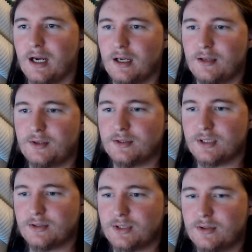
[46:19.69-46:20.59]
There's
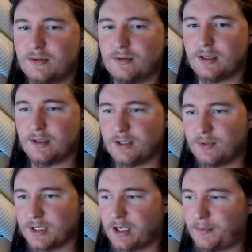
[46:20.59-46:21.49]
also there
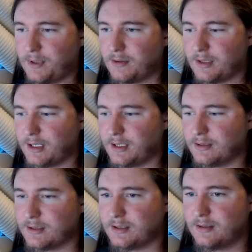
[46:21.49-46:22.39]
was a couple other
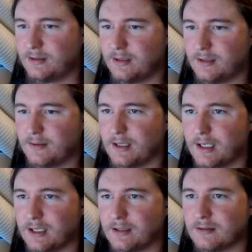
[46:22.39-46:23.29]
things
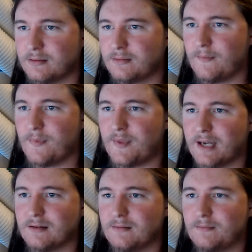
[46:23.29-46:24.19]

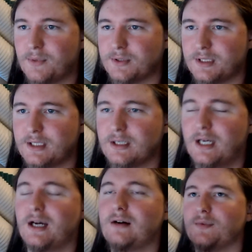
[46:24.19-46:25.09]
that personally.
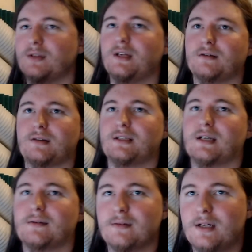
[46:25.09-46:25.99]
Oh, the other thing
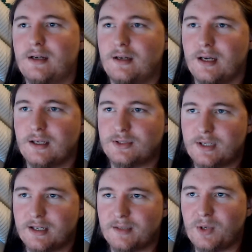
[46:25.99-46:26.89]
that stood
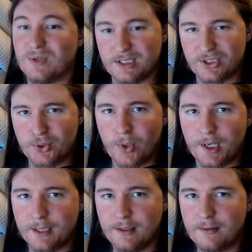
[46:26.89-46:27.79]
out to me was the
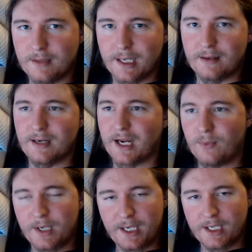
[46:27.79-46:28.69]
story. Like, I don't
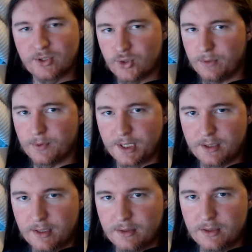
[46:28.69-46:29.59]
want to get super
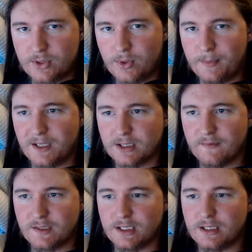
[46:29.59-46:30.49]
detailed into the story because
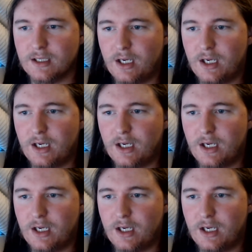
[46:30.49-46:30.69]
obviously